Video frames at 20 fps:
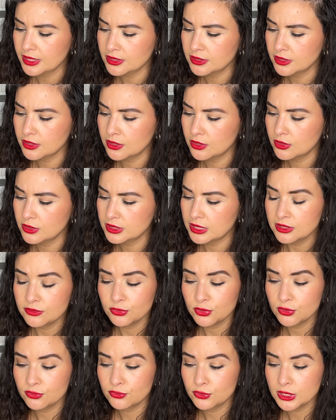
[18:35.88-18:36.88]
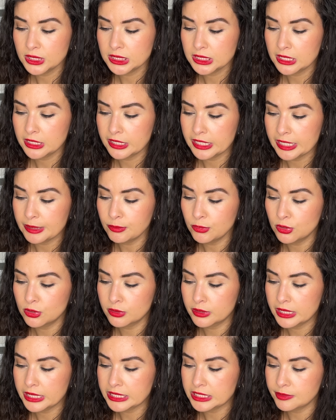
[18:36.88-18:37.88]
So it says for the first time,
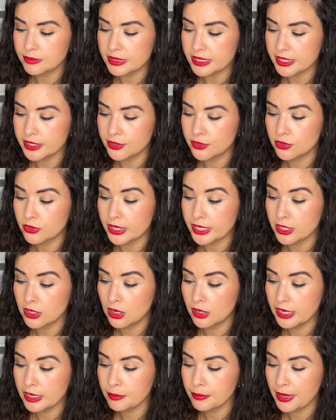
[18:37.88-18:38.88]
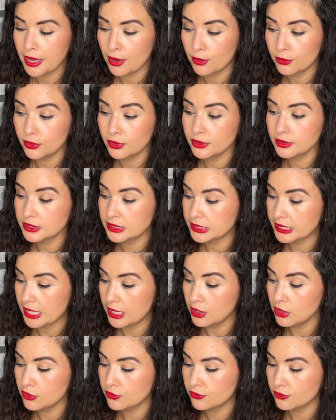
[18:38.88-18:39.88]
Laura is making her iconic powder
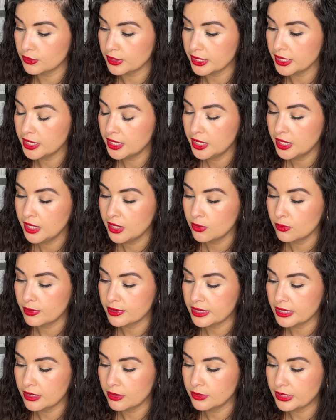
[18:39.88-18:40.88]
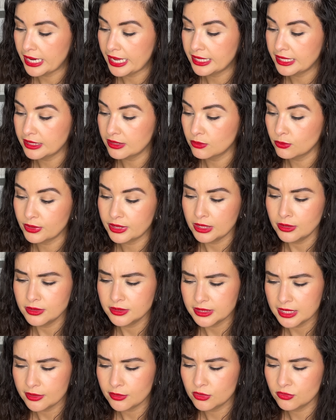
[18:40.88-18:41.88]
talc-free without and
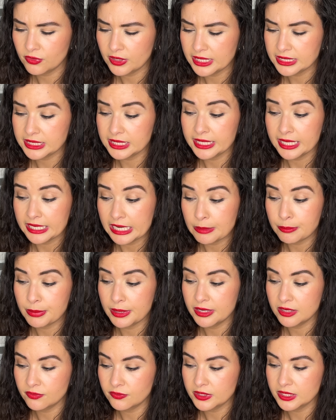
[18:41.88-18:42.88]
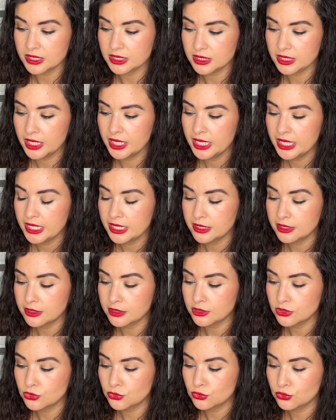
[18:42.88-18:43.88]
without sacrificing any benefits.
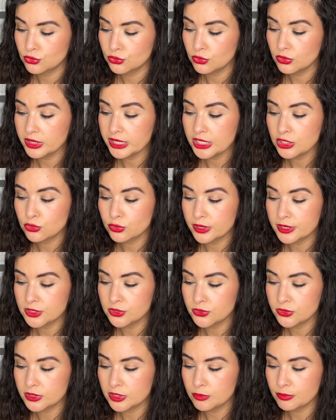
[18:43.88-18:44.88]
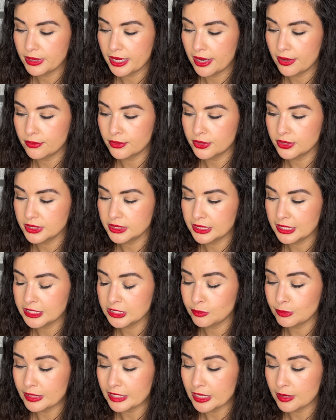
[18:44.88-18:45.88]
This truly translucent powder
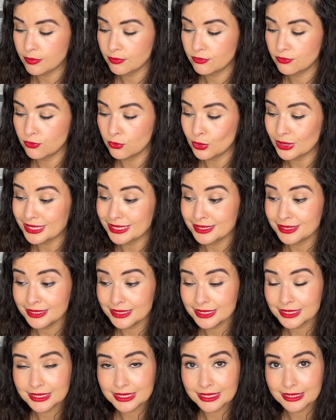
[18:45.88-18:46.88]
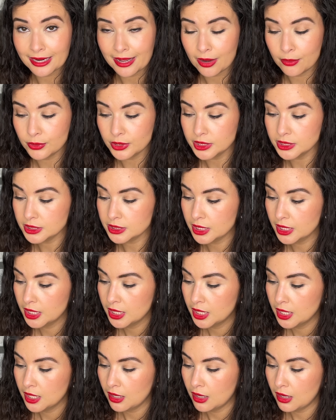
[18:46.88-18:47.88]
sets makeup for 16 hours
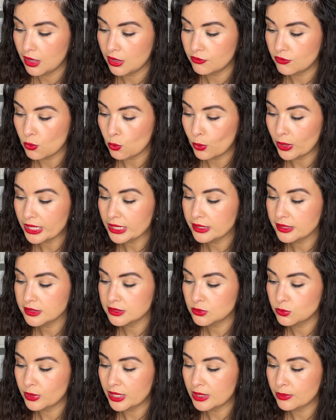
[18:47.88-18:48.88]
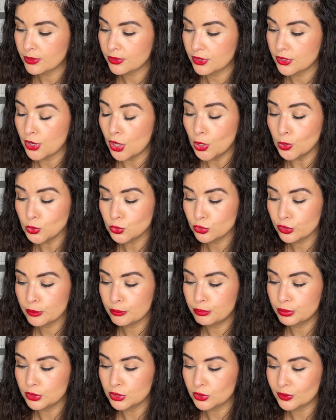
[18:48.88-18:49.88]
of weightless wear with an ultra
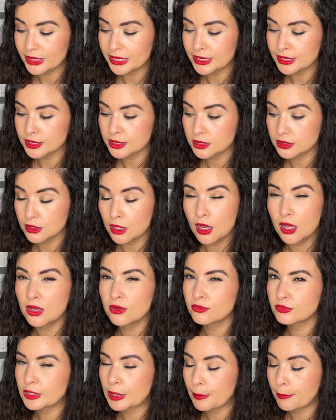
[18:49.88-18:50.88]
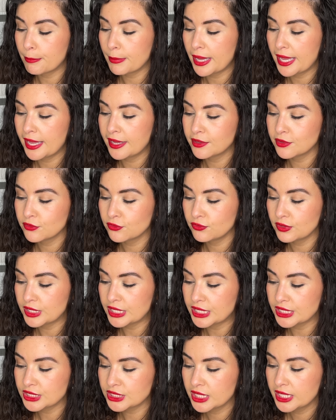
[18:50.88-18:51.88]
blurring soft matte
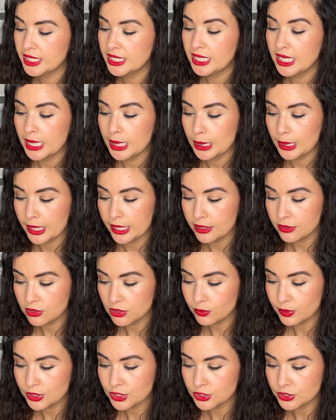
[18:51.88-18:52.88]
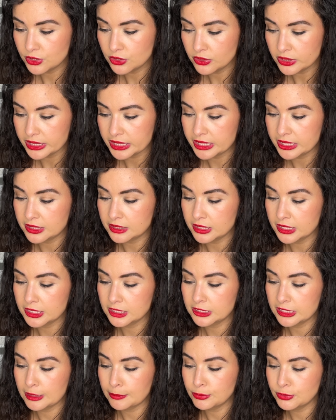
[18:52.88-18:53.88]
finish. Like the original, it is
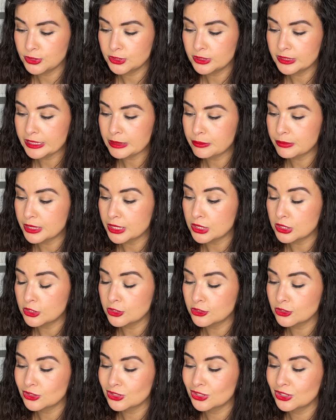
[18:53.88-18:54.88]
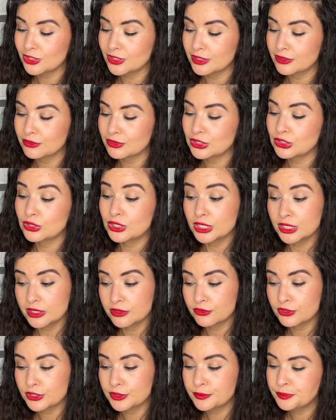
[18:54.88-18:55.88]
exceptionally milled to, deli to
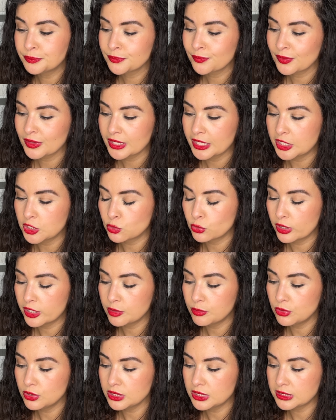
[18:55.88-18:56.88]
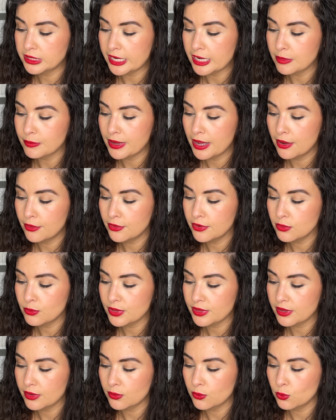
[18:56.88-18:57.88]
deliver incredible staying powder
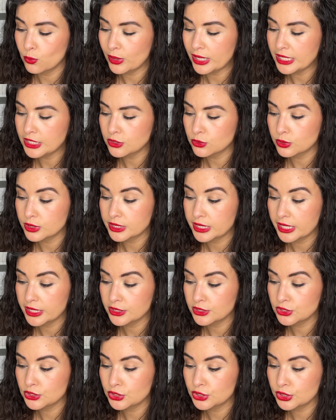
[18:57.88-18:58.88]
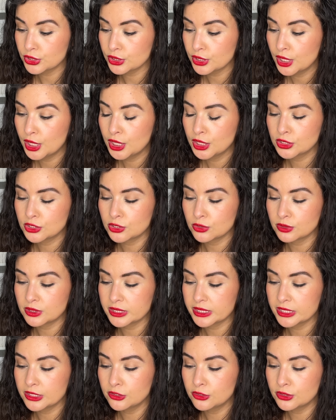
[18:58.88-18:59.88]
without weight or texture, so
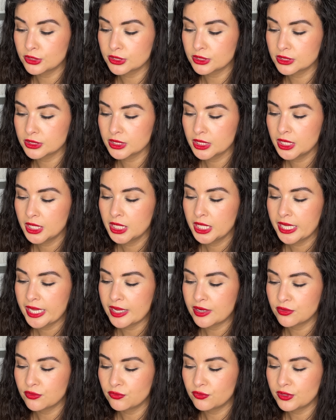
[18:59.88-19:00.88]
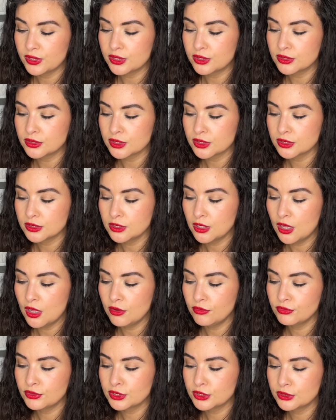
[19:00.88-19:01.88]
skin looks and feels
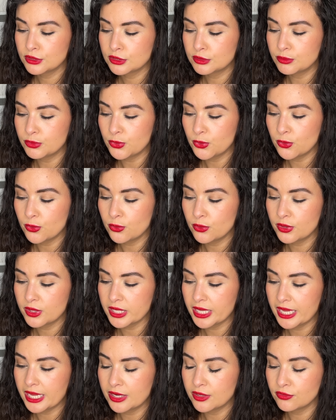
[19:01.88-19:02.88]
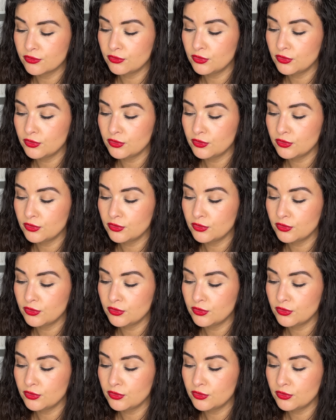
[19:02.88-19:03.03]
soft, smooth, and